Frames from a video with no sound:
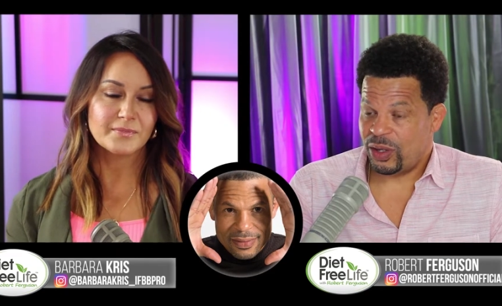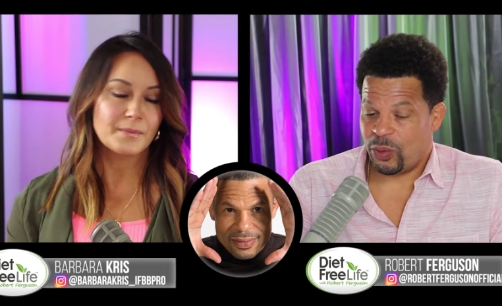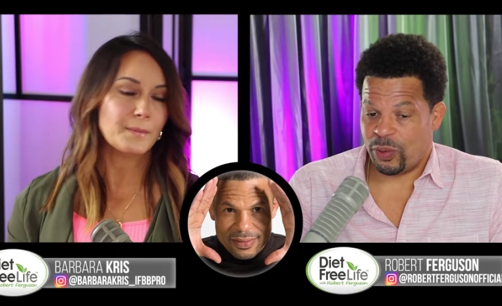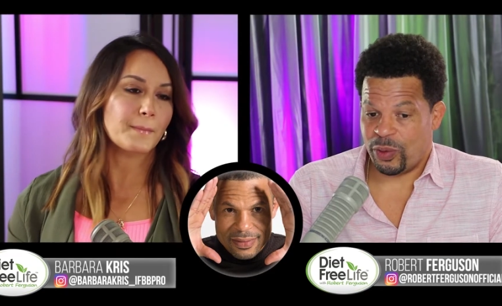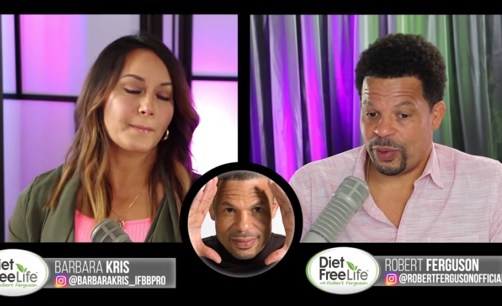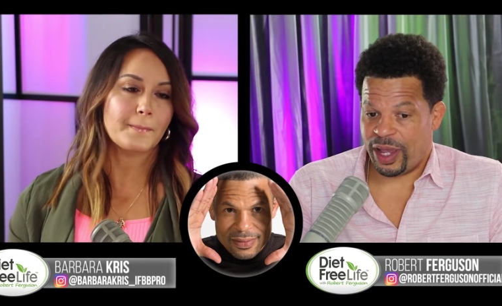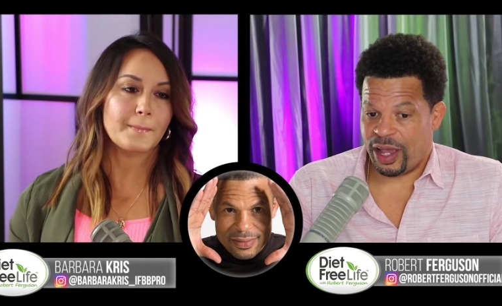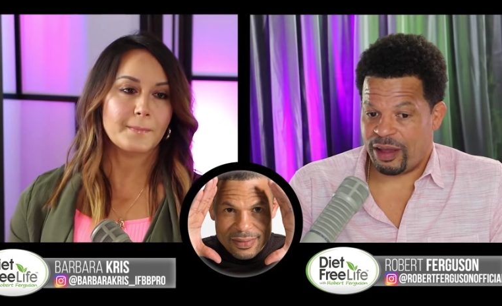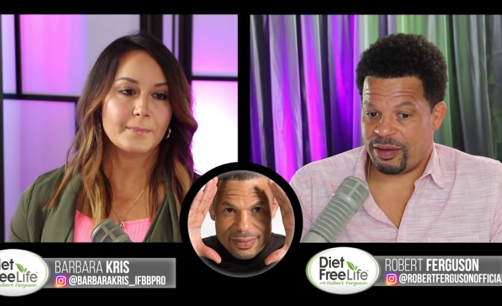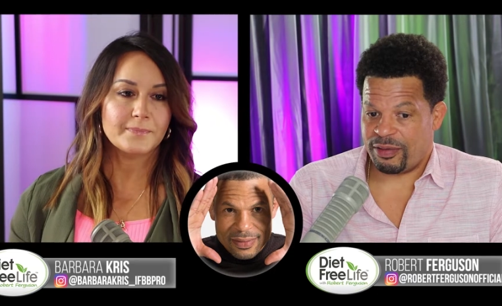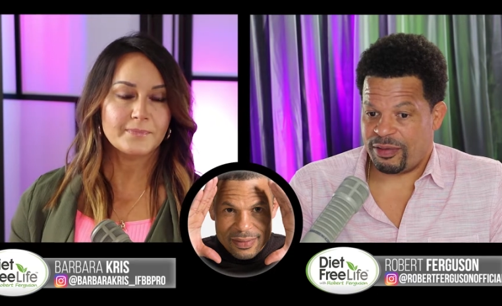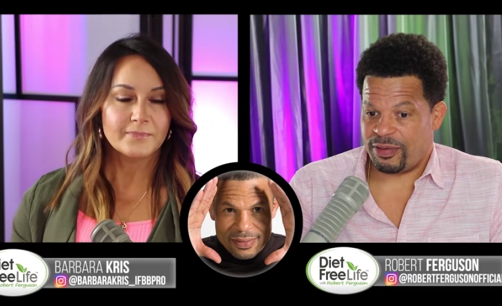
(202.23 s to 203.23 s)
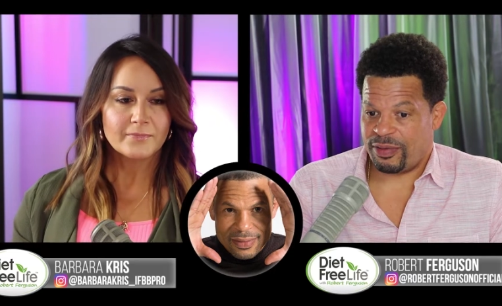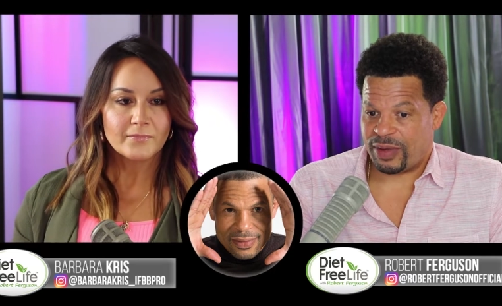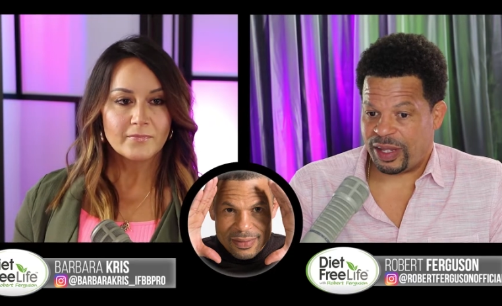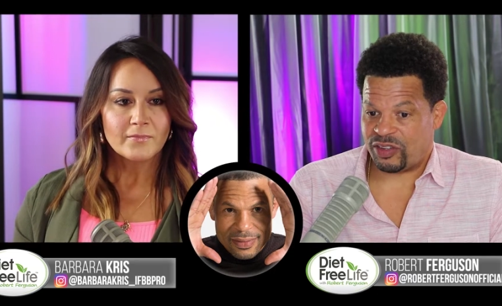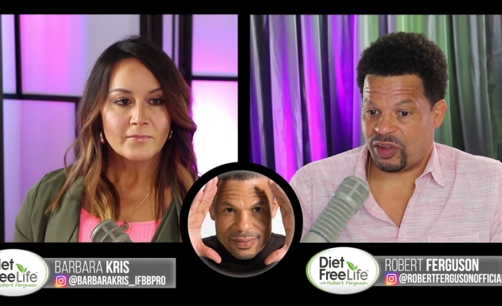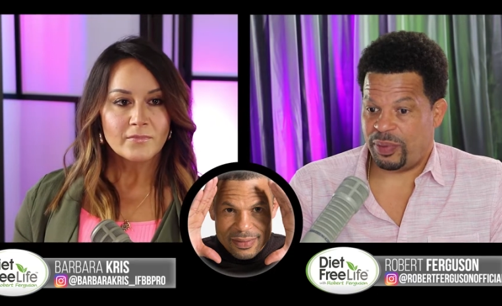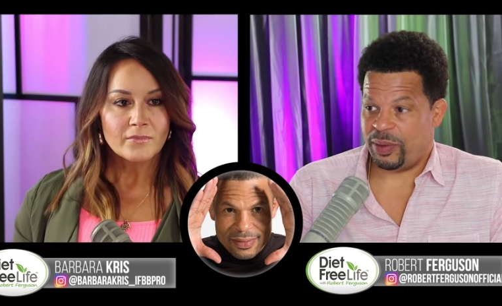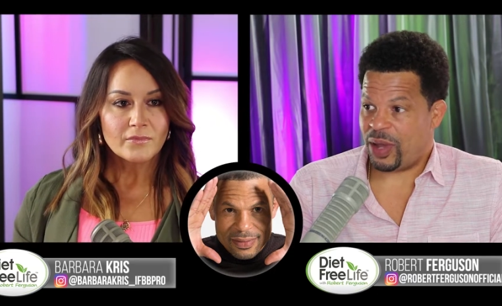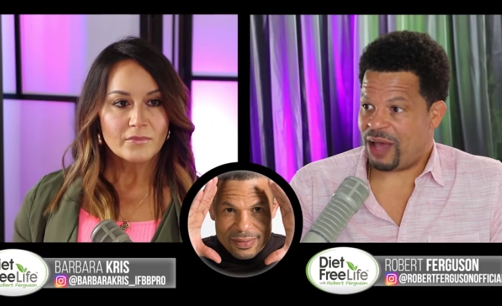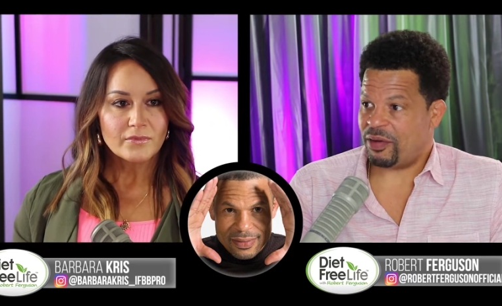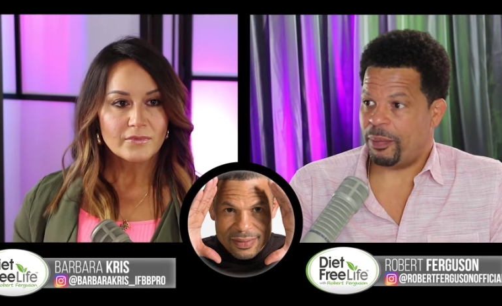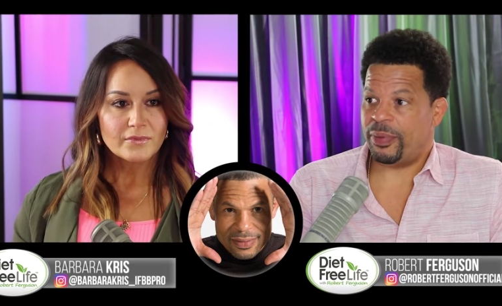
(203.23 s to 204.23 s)
Speaker 1: where we have like some people
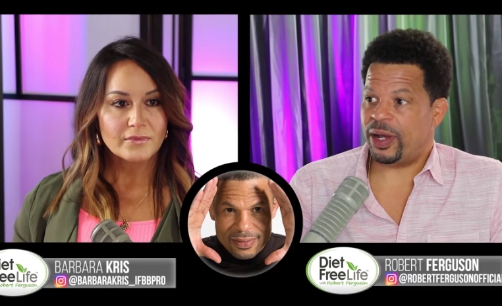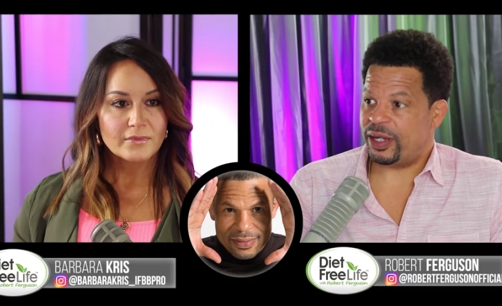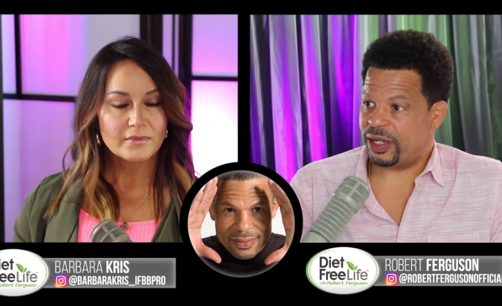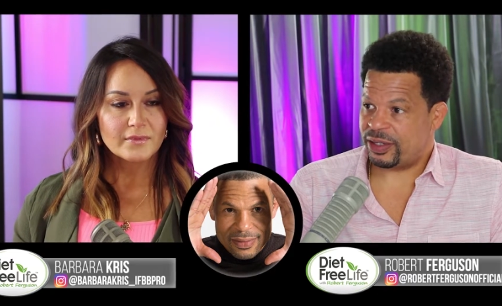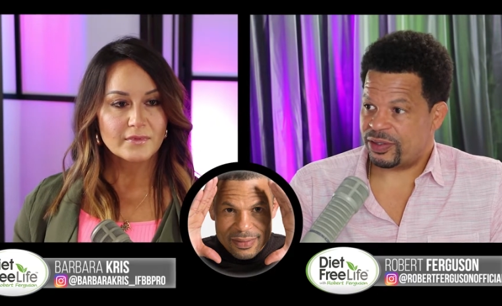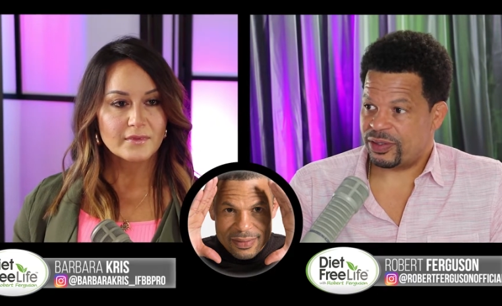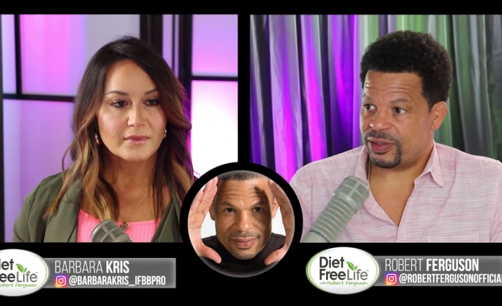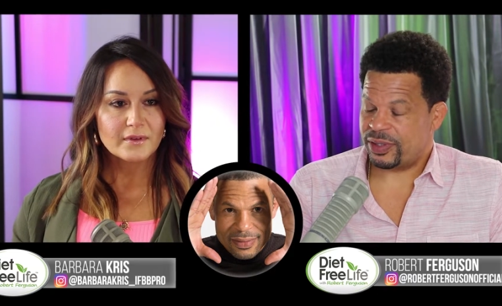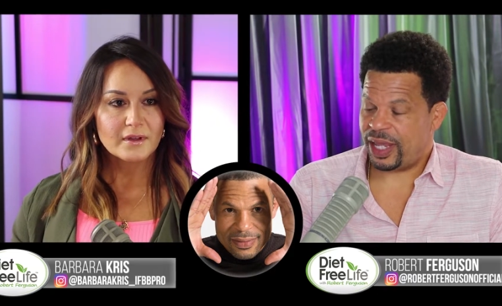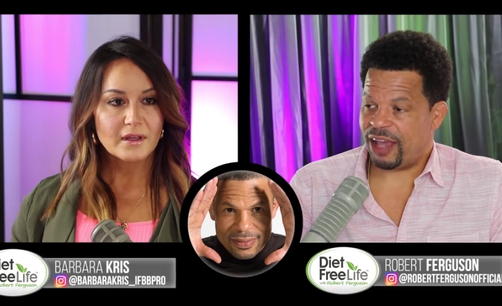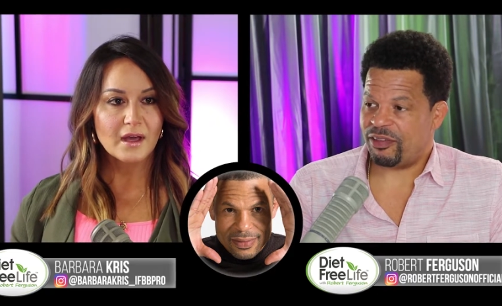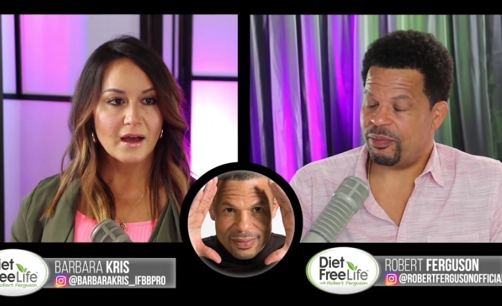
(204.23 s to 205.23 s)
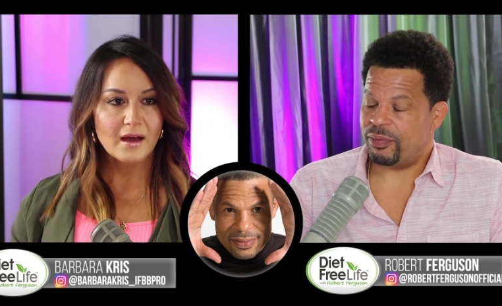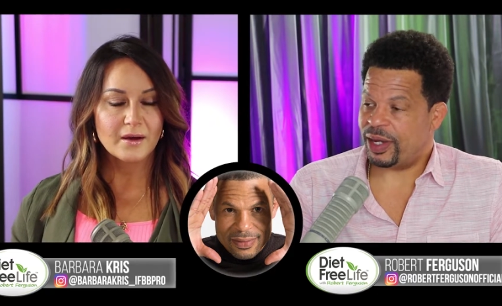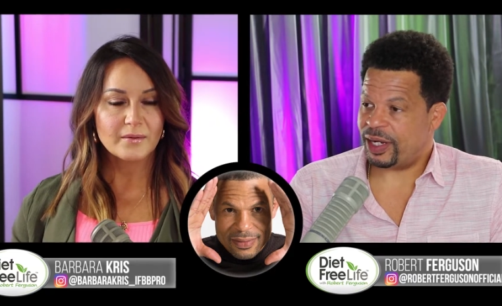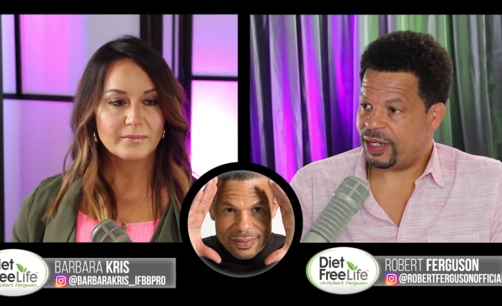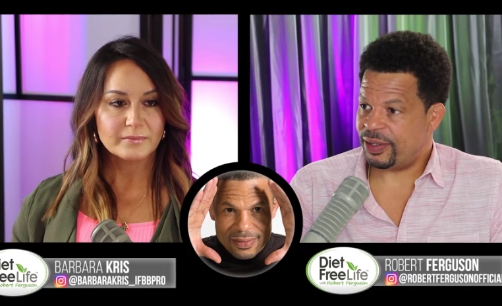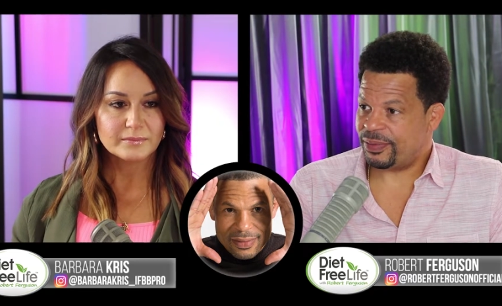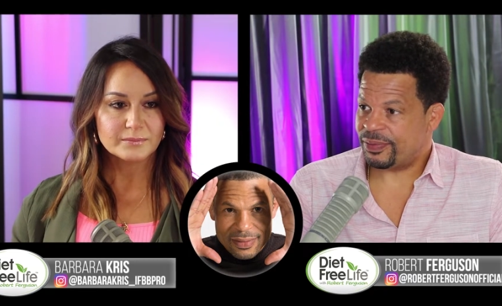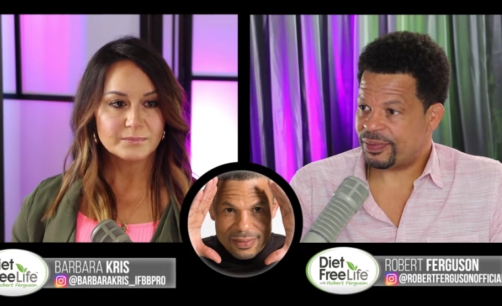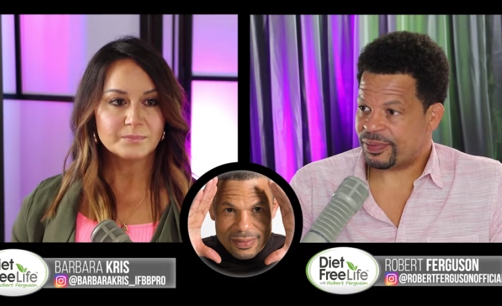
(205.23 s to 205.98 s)
have abundance they have yeah. money